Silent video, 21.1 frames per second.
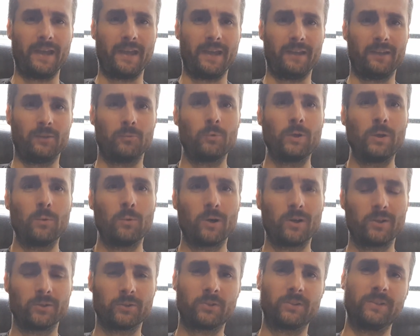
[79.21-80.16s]
and we
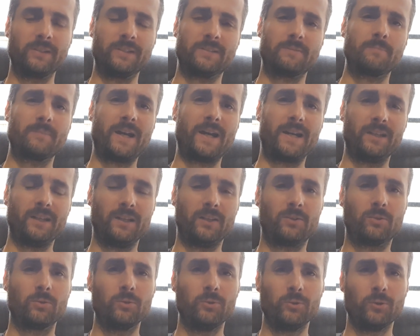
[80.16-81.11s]
want this
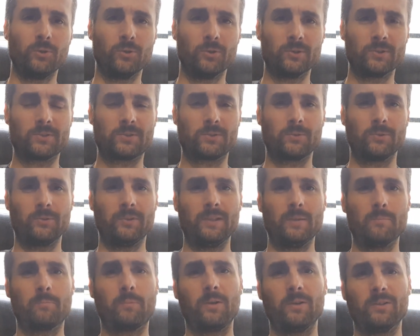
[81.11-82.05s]
money to use to
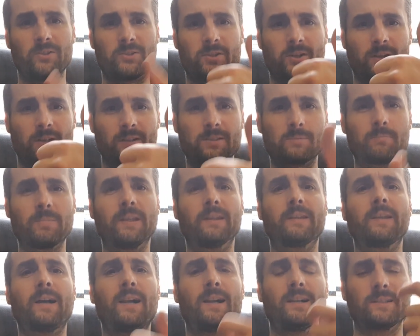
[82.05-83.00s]
the Polish
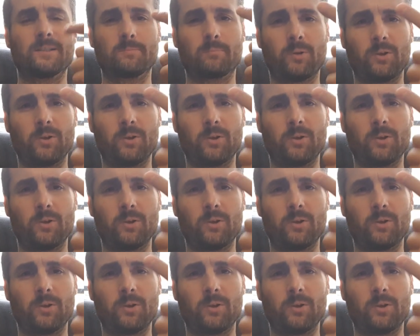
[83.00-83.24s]
hospitals,